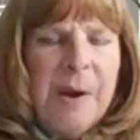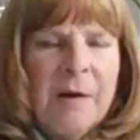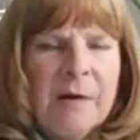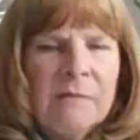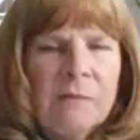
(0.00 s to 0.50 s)

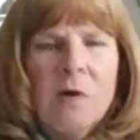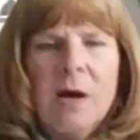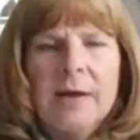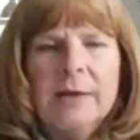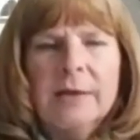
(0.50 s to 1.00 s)
part of
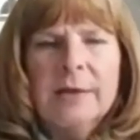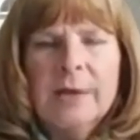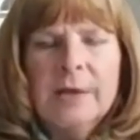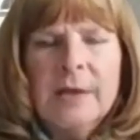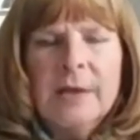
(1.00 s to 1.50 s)
what
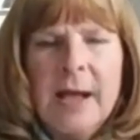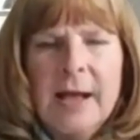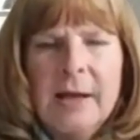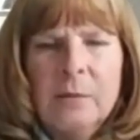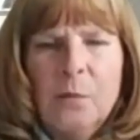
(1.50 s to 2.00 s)

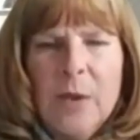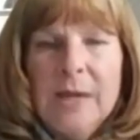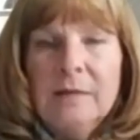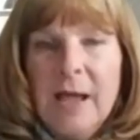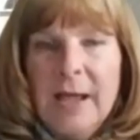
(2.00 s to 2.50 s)

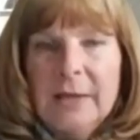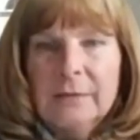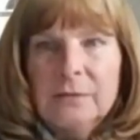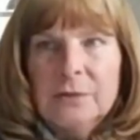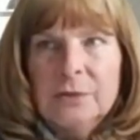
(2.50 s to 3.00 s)
we
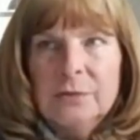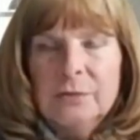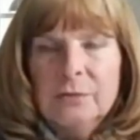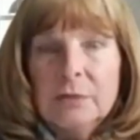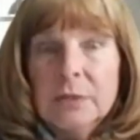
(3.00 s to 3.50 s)
like
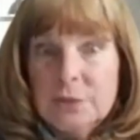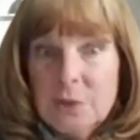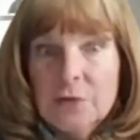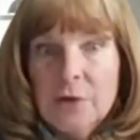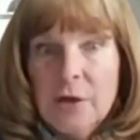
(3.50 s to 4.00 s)
to
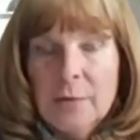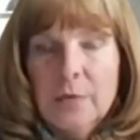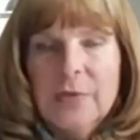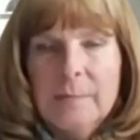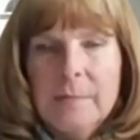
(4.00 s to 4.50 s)
consult
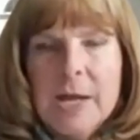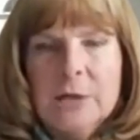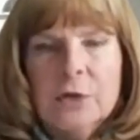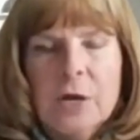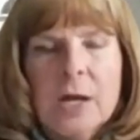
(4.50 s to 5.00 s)
on within
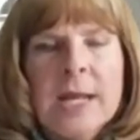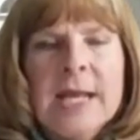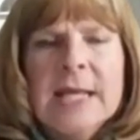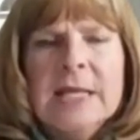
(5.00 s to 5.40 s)
Mytra